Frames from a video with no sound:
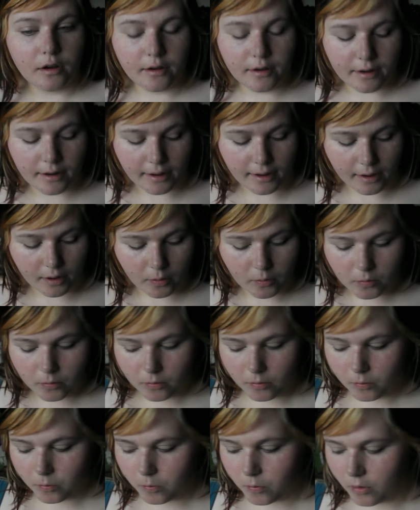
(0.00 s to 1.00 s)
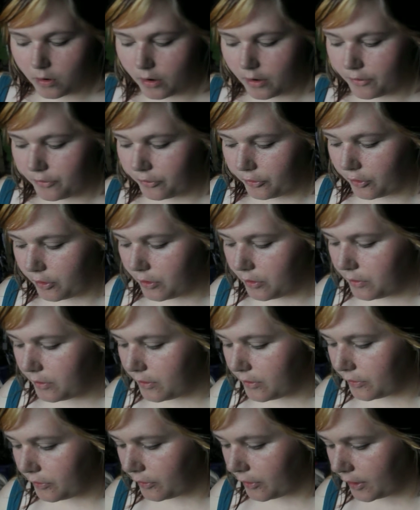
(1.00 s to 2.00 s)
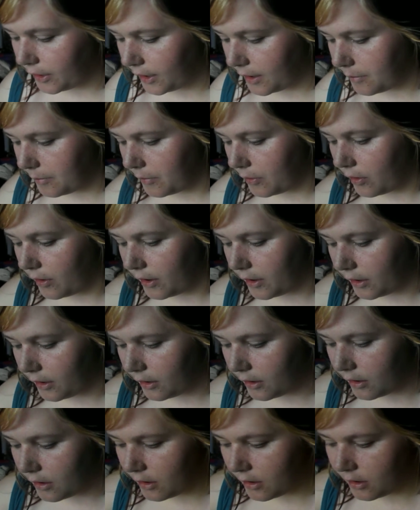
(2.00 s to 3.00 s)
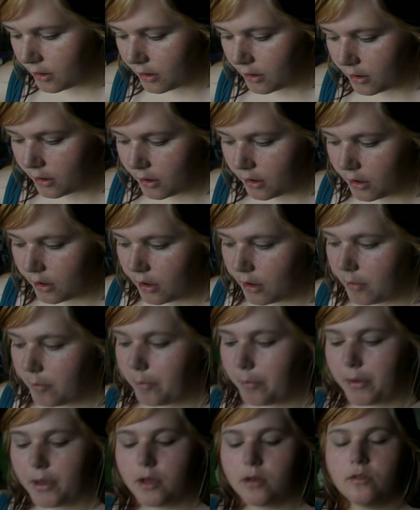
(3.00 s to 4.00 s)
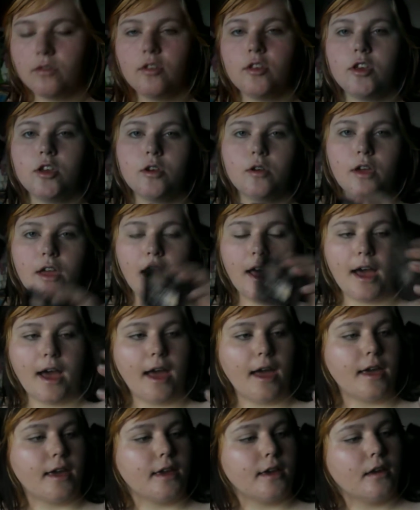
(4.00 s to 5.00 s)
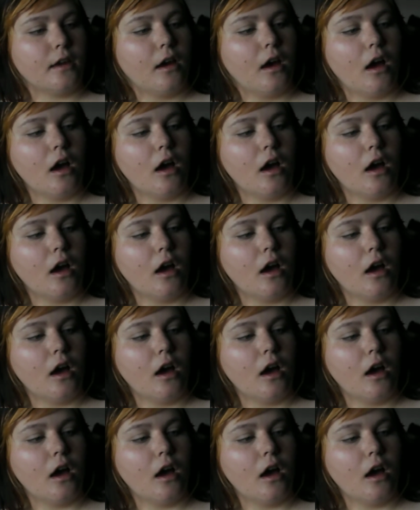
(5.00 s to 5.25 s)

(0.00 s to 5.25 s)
now what I do is I get my Beauty UK